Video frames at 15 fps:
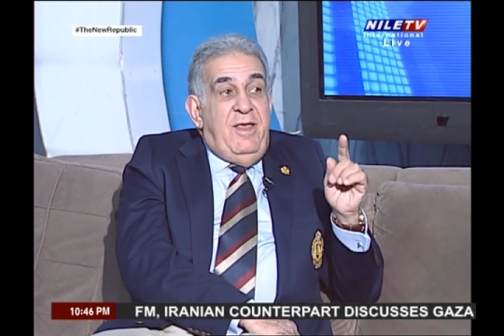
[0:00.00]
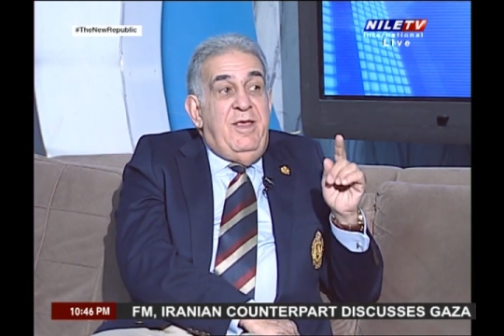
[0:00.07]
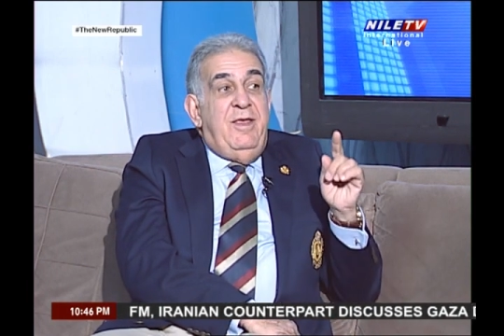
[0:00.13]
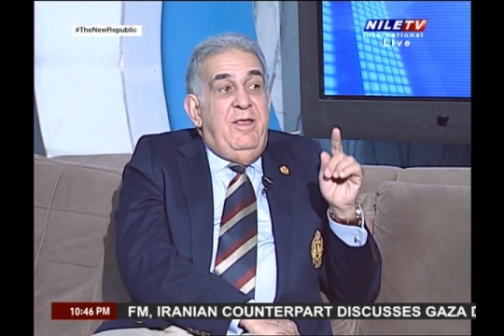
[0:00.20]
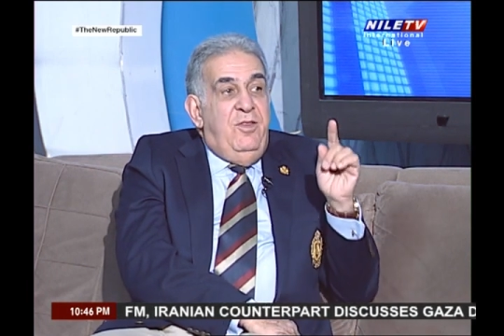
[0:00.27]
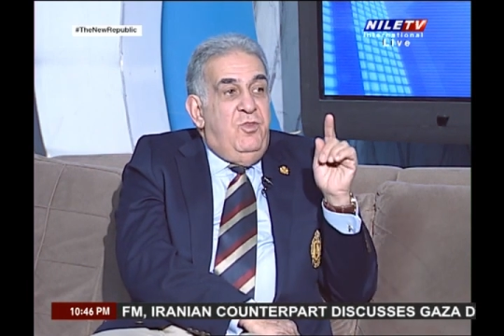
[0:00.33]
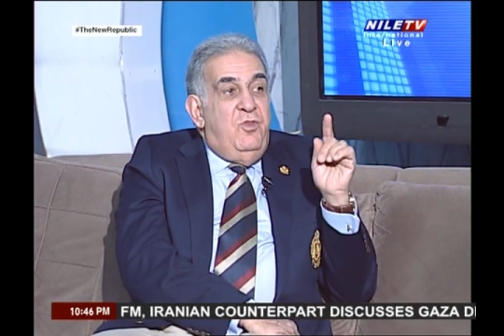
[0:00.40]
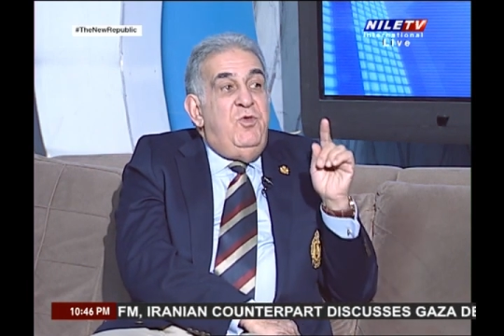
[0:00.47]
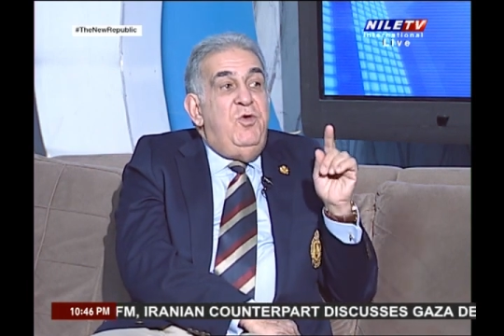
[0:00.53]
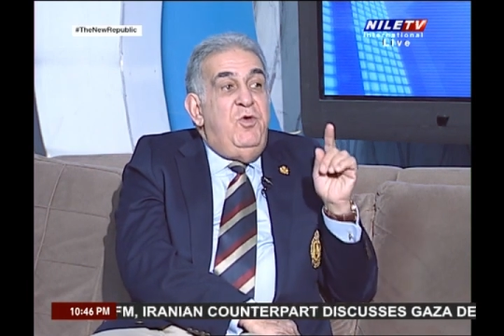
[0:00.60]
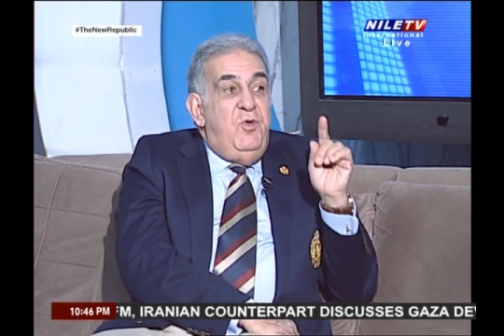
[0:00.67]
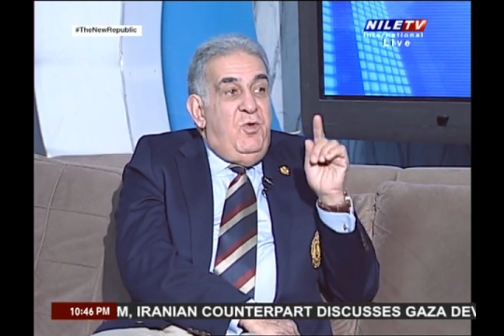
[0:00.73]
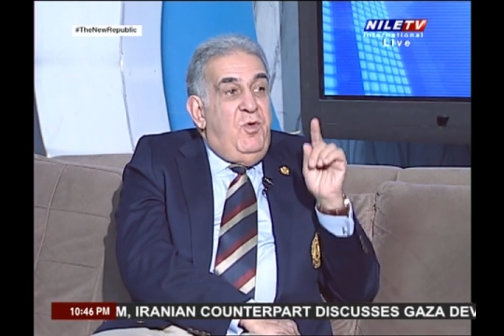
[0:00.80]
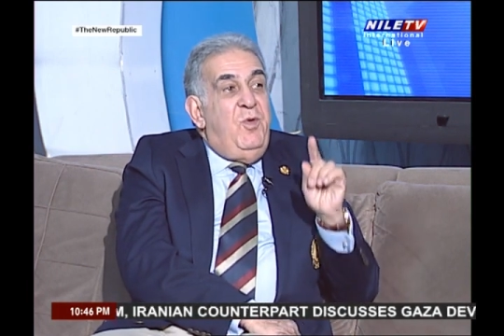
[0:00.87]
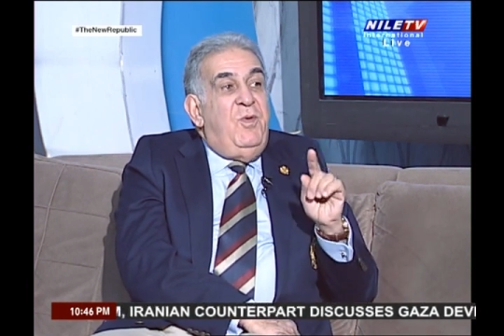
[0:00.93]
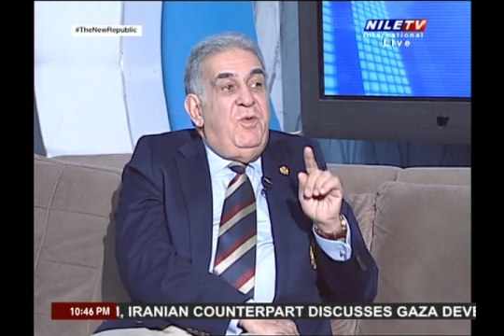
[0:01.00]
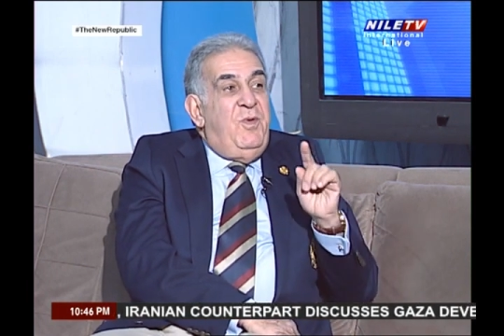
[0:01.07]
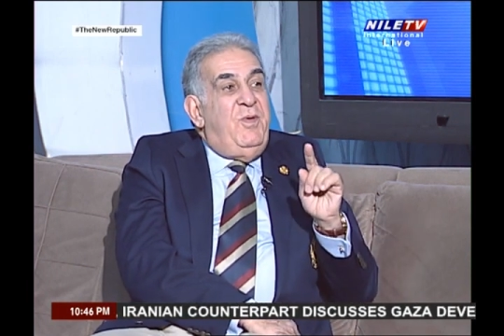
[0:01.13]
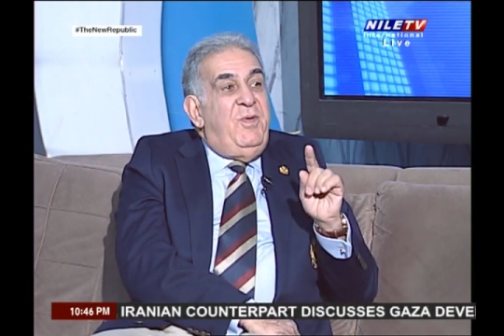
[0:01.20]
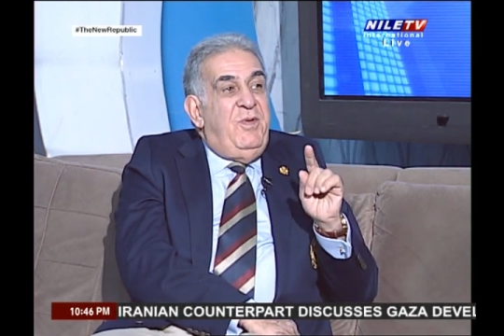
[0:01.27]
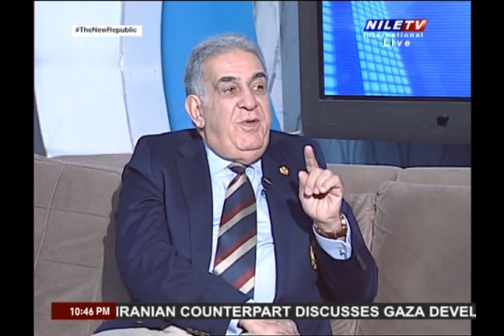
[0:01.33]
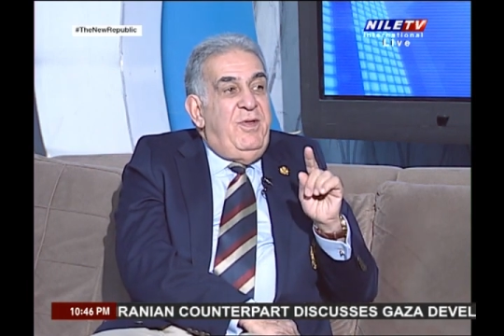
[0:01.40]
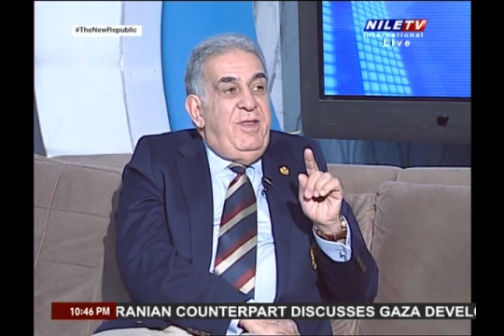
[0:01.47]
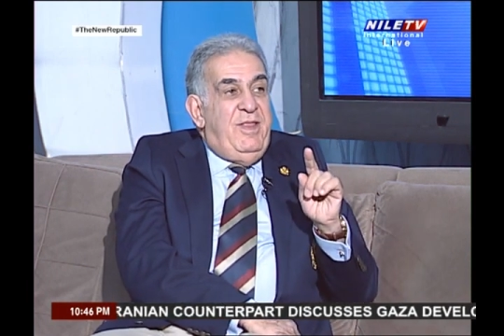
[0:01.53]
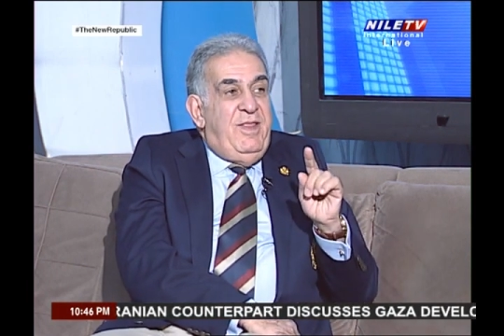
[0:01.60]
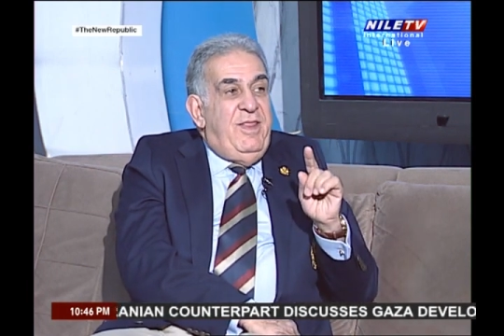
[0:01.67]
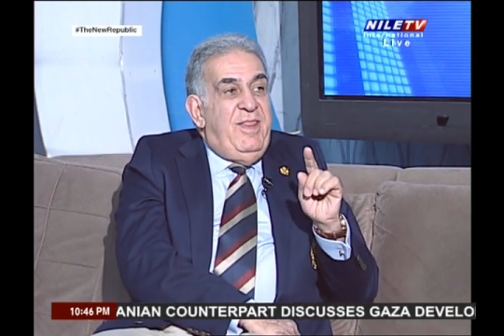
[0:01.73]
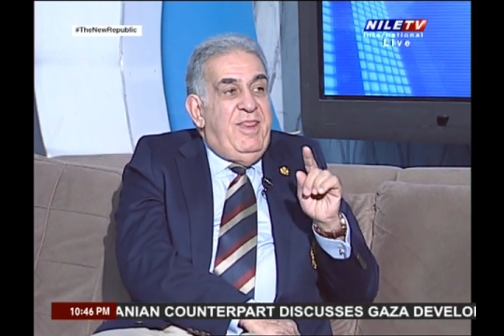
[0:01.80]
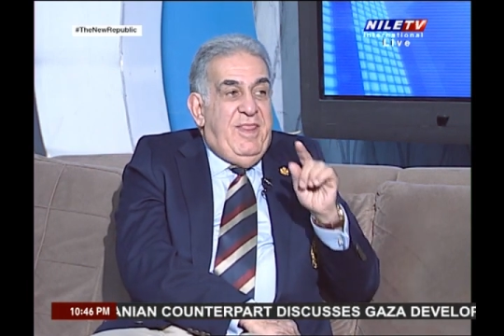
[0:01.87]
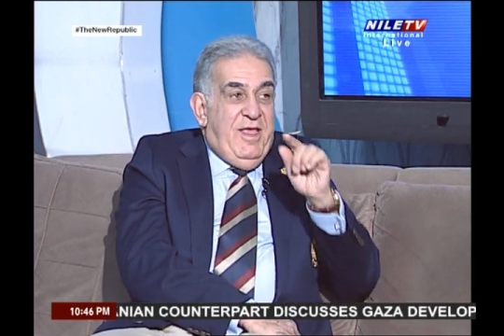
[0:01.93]
Do you know
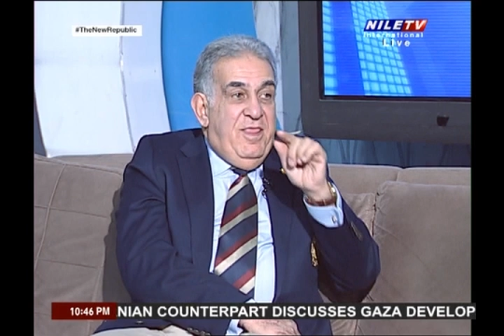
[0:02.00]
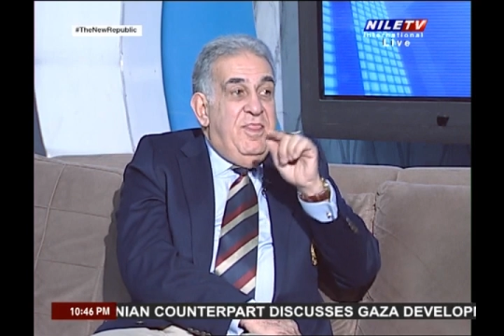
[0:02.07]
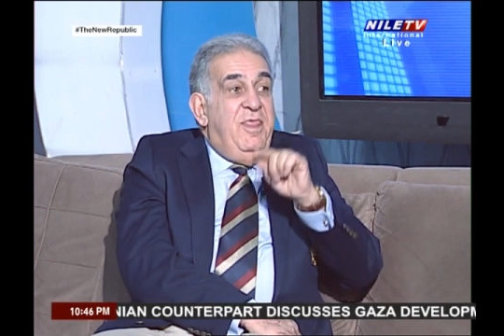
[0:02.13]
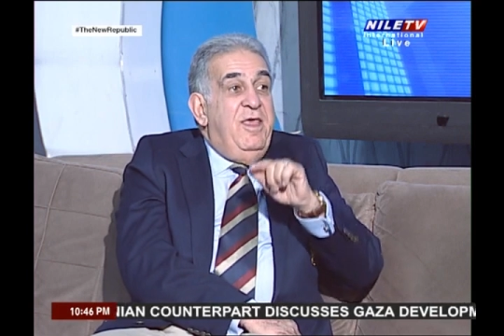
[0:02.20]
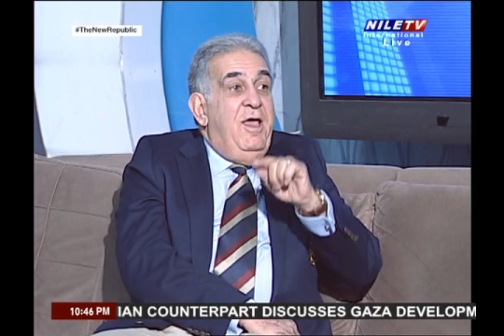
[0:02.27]
that they